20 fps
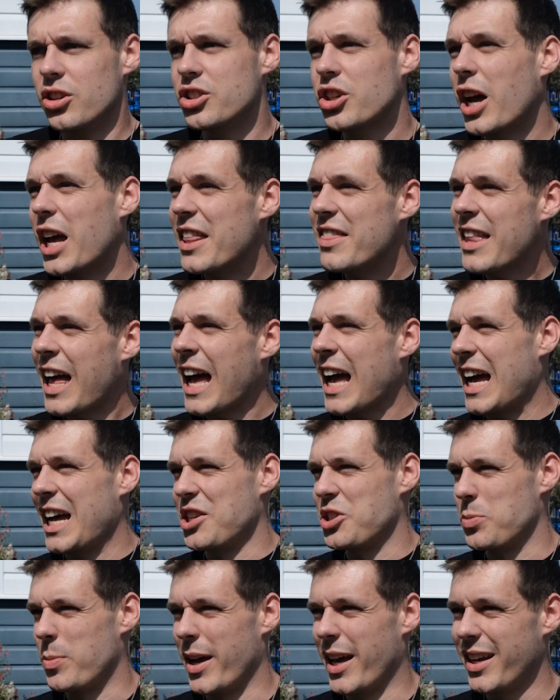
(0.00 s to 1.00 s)
So in that
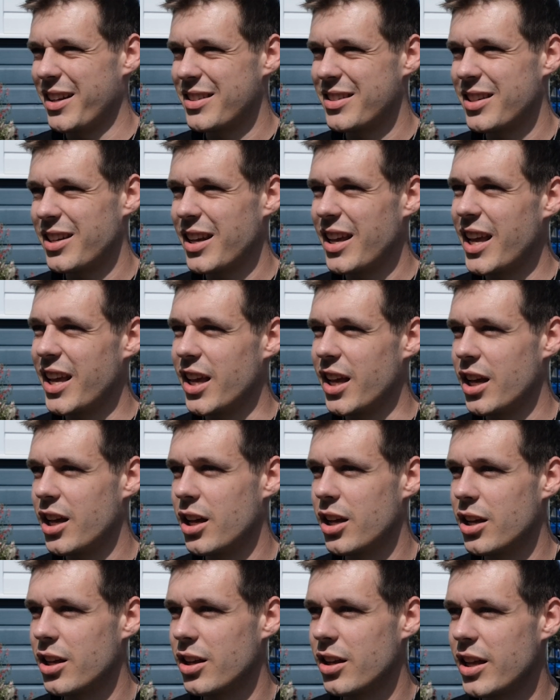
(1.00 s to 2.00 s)
aspect,
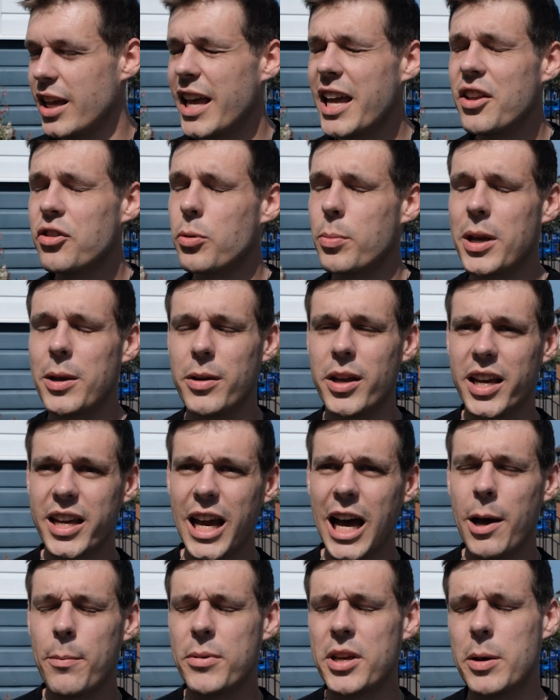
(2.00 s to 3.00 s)
it
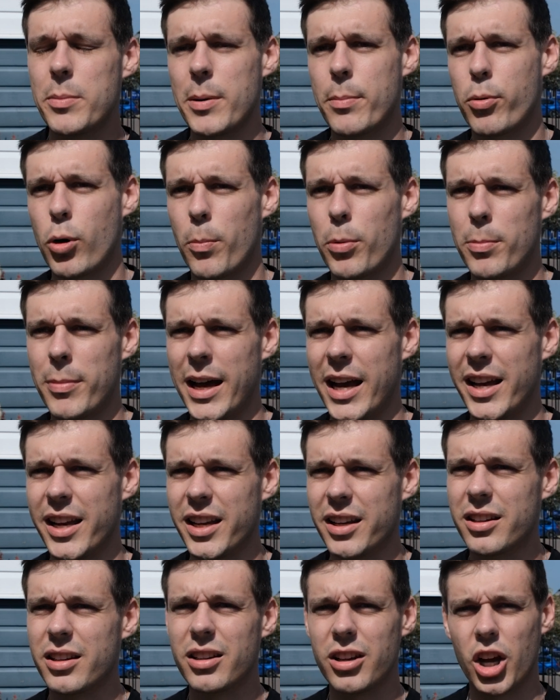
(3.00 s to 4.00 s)
can be a bit
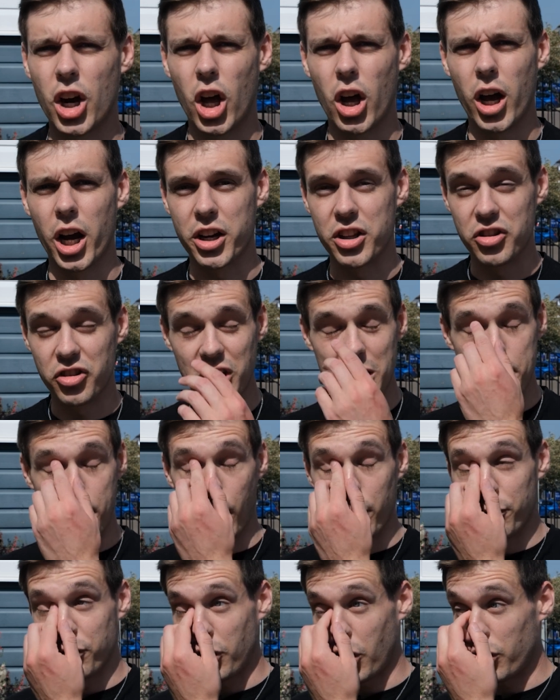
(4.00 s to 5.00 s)
problematic. I can see
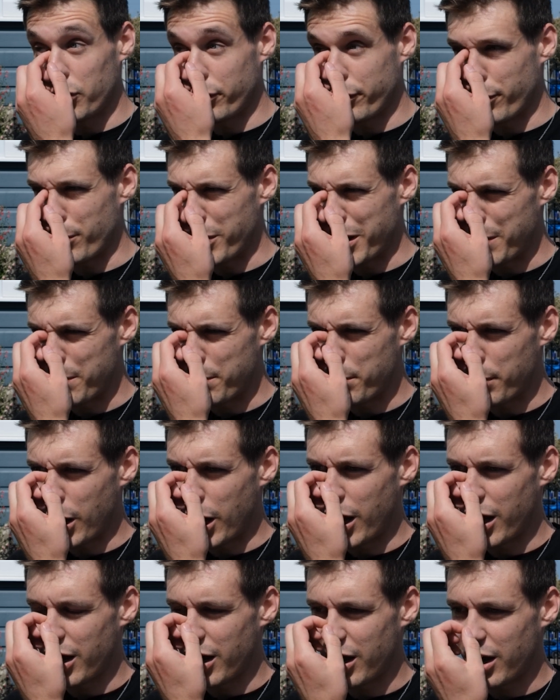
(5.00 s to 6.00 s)
both sides from it, but